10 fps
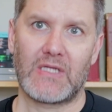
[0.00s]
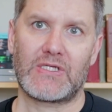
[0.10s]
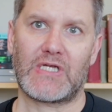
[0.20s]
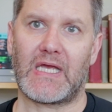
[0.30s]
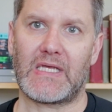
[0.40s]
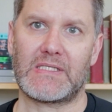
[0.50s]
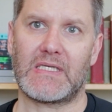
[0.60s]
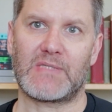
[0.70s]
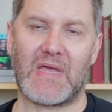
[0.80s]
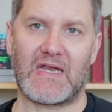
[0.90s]
Chase
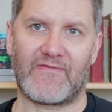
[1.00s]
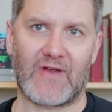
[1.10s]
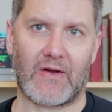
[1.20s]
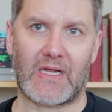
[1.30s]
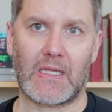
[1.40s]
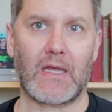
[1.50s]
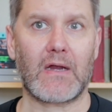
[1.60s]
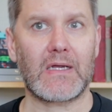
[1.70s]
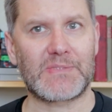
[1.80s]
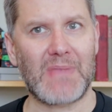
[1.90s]
has made it very
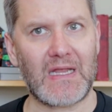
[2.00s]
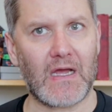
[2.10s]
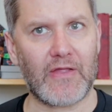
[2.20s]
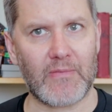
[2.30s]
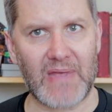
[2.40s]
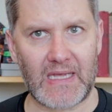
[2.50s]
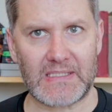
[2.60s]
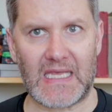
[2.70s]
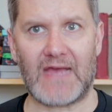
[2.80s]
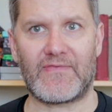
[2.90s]
clear, as many other
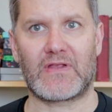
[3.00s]
banks have,